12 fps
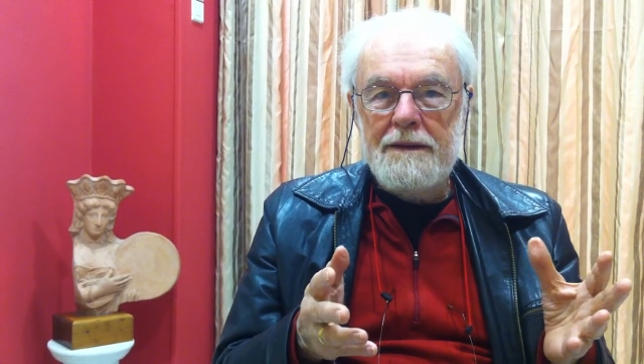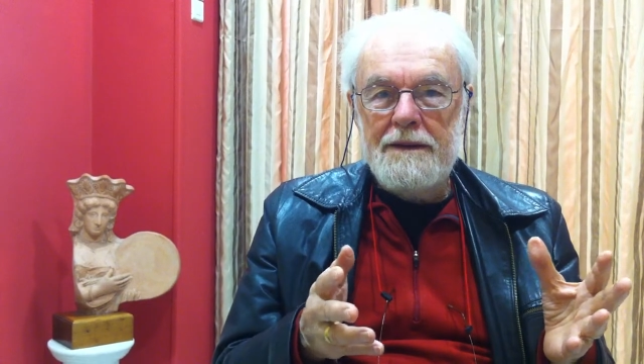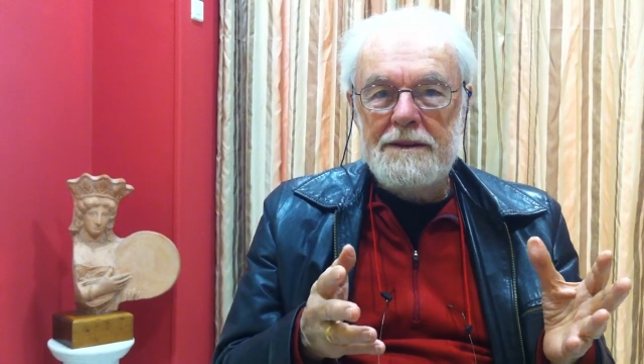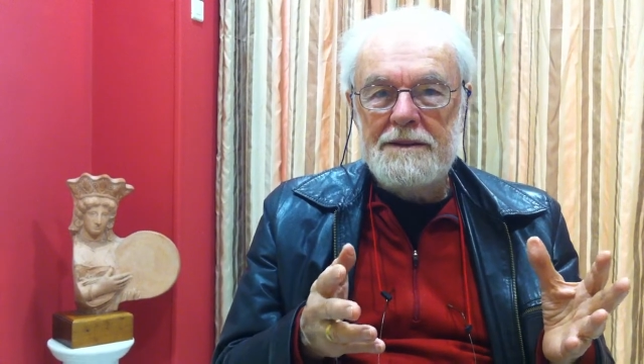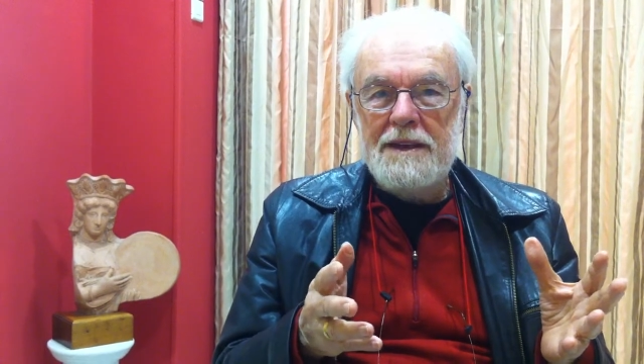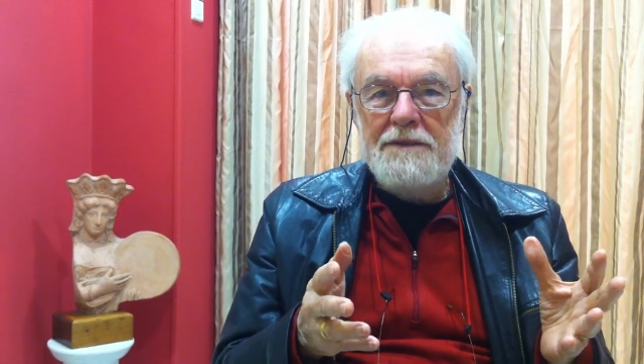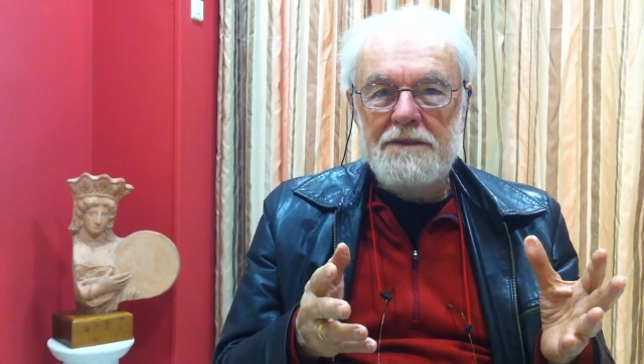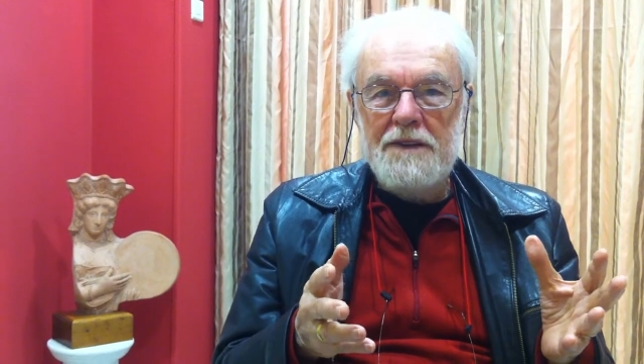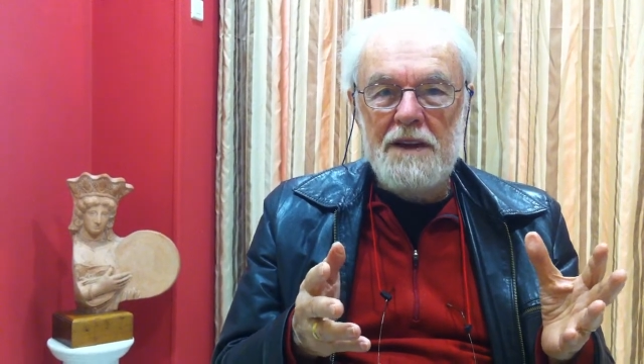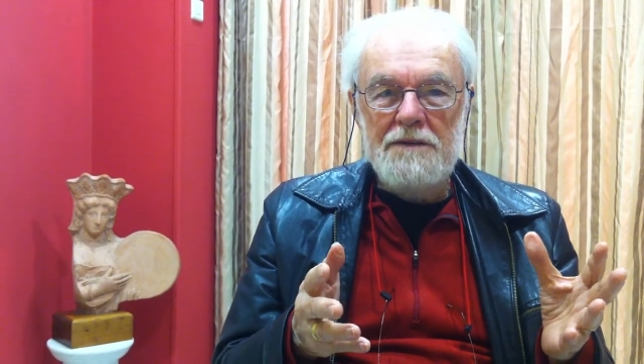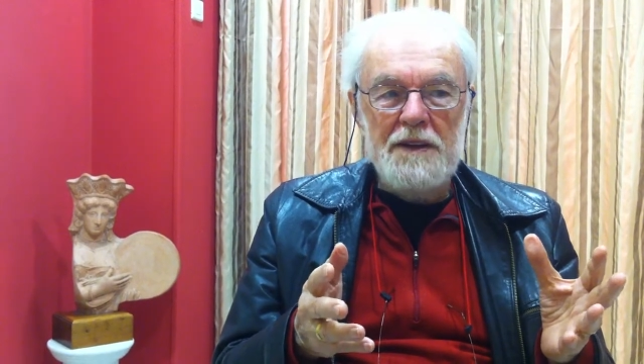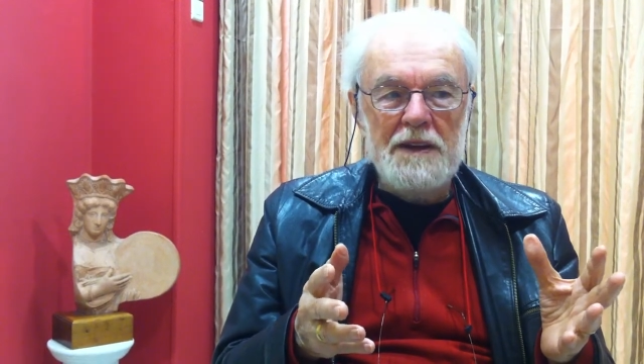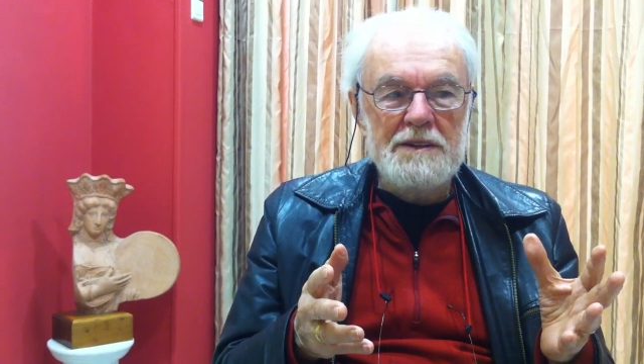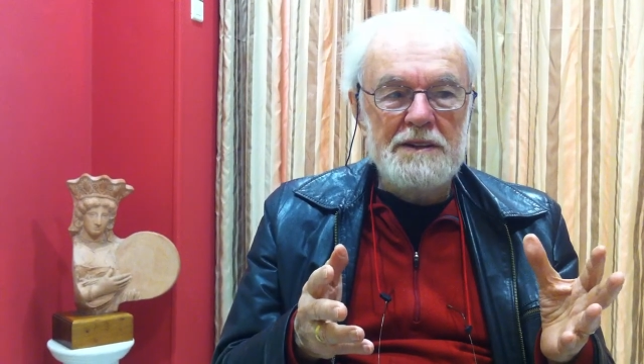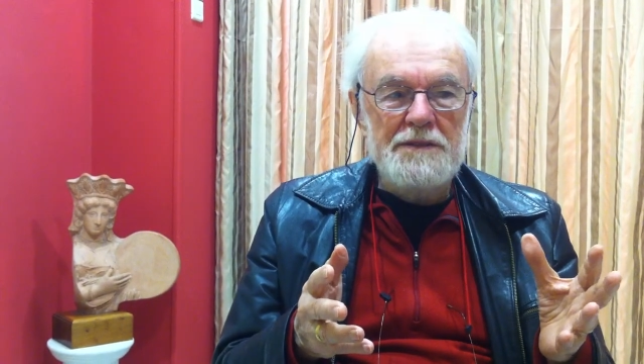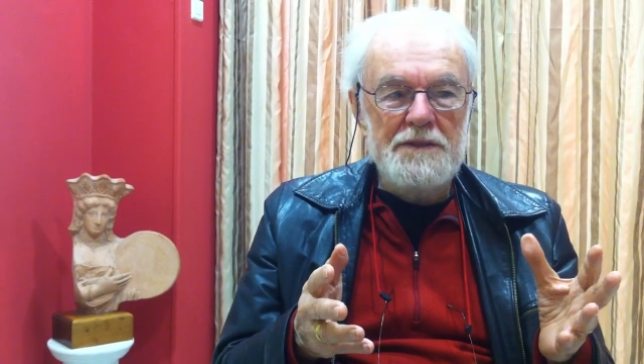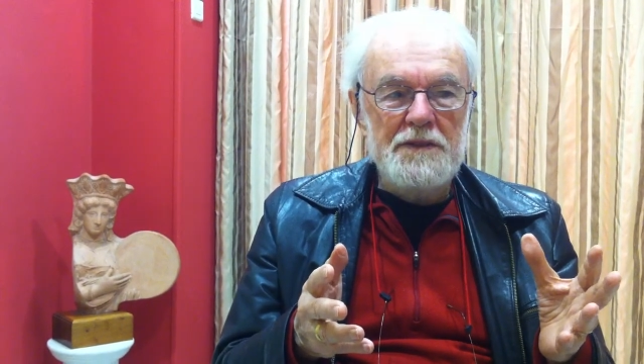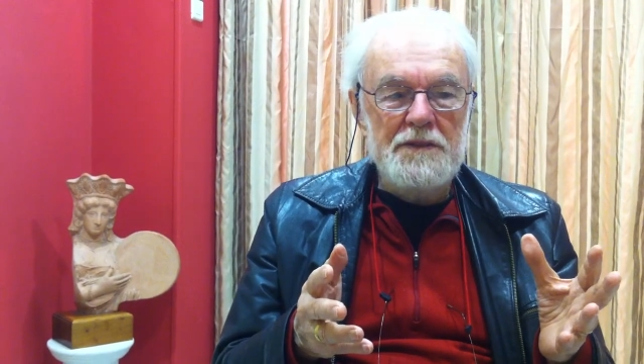Because uh, I, I felt
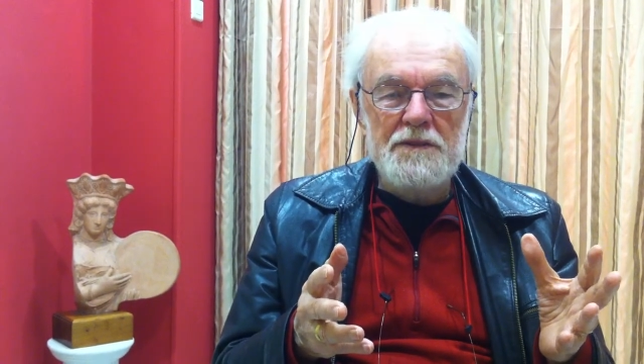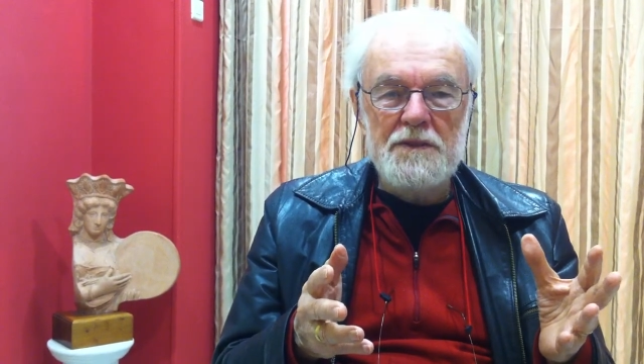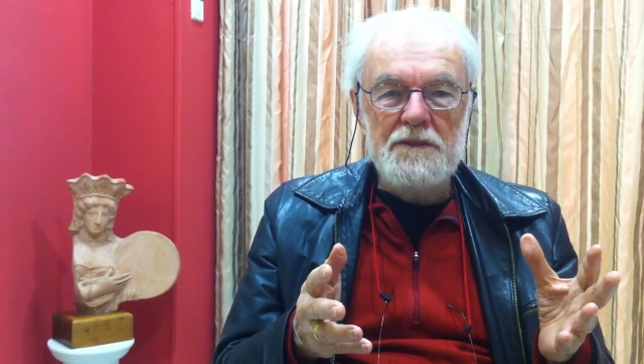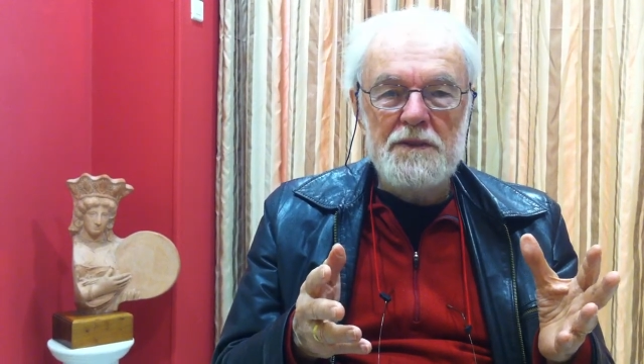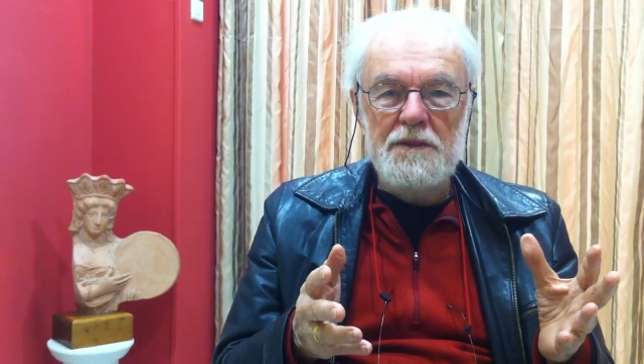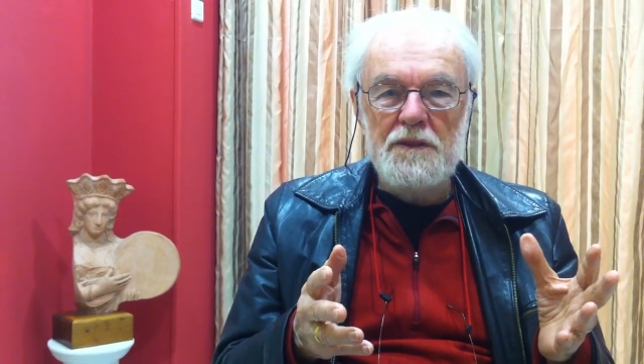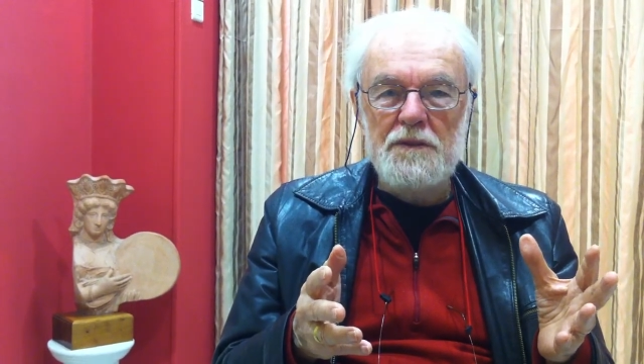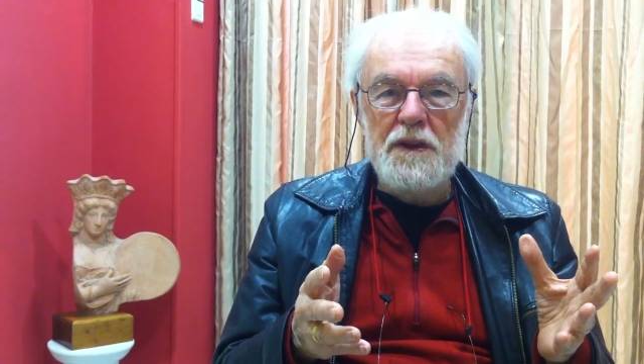if you, if you